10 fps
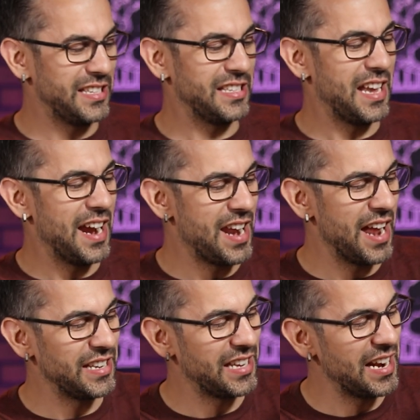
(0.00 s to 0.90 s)
this design, I
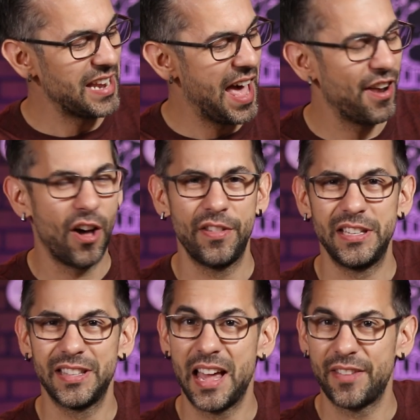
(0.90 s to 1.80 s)
decided to add all
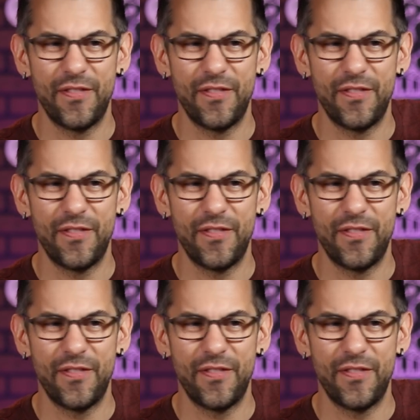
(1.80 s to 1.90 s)
these like